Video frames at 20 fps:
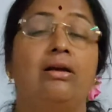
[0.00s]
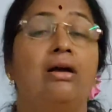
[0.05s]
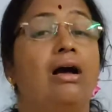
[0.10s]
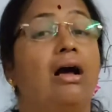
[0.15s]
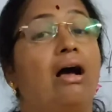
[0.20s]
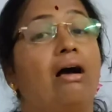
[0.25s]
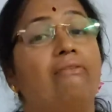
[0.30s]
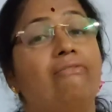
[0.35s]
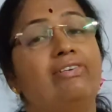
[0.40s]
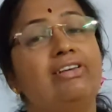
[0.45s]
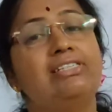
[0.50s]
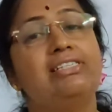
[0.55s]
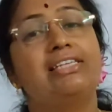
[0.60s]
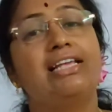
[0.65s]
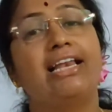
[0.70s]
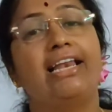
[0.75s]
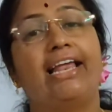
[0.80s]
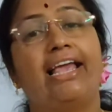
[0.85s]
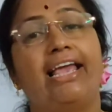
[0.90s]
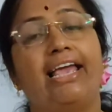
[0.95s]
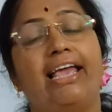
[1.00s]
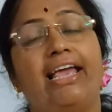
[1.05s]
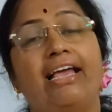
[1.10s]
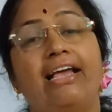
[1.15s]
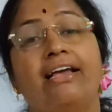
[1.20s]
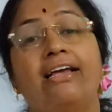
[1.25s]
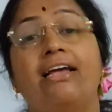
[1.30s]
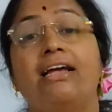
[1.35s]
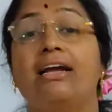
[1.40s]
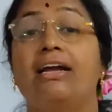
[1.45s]
How is the
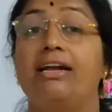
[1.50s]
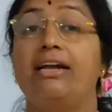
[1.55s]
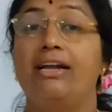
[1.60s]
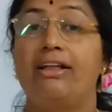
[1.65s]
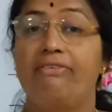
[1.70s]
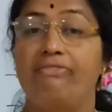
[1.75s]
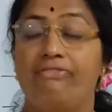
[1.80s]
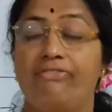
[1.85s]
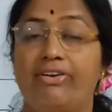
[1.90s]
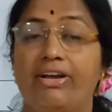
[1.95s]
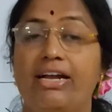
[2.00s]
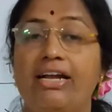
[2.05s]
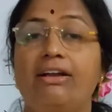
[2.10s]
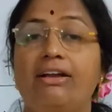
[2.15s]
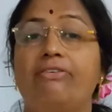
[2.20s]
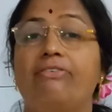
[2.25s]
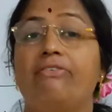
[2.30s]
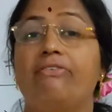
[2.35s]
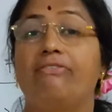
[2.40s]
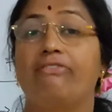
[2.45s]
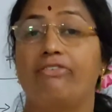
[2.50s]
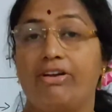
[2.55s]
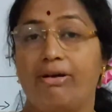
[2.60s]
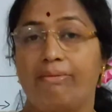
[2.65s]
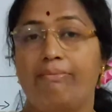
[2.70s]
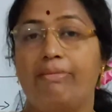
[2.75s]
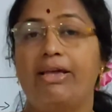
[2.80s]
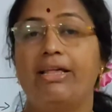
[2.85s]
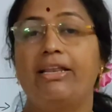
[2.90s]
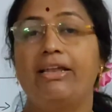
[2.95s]
lake different
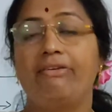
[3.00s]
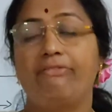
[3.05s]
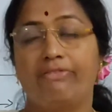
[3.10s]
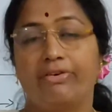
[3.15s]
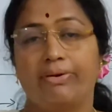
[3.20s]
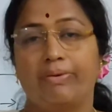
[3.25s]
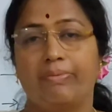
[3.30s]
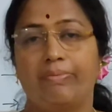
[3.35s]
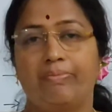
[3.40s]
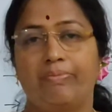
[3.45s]
from a river?